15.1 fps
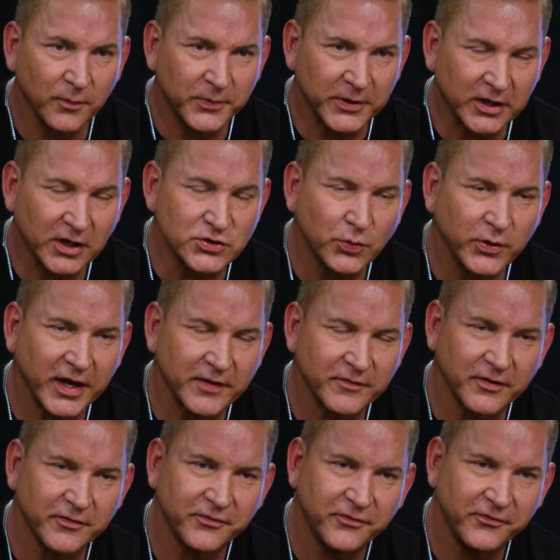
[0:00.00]
Because we have a
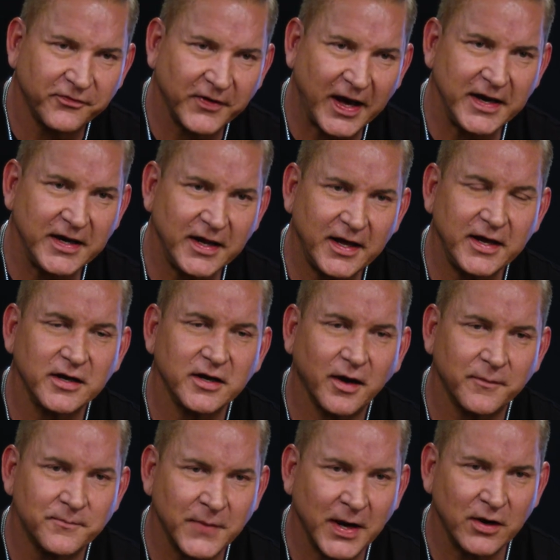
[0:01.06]
finite
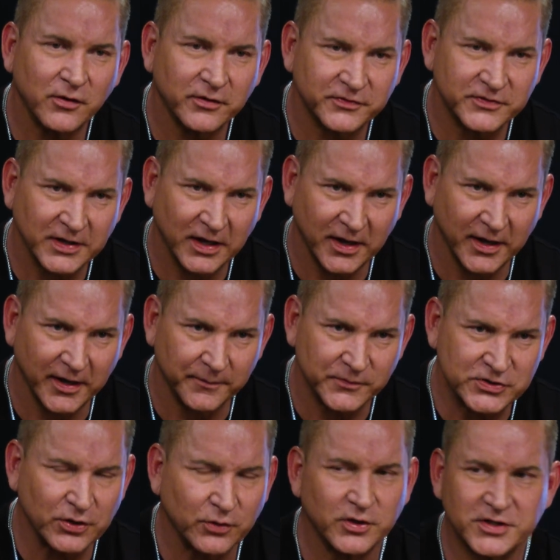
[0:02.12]
amount of time.
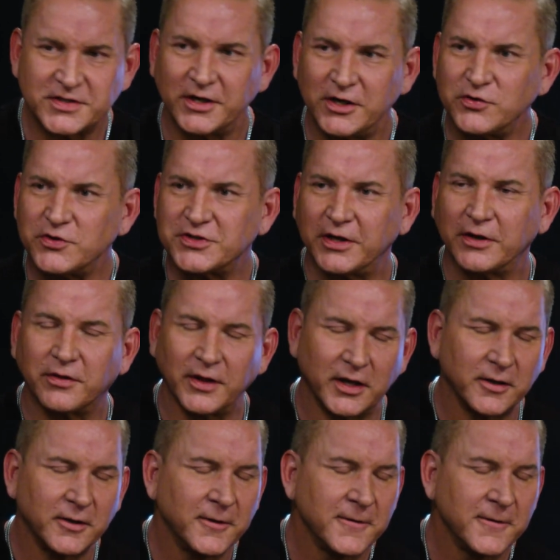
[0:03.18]
So it's an interesting thing.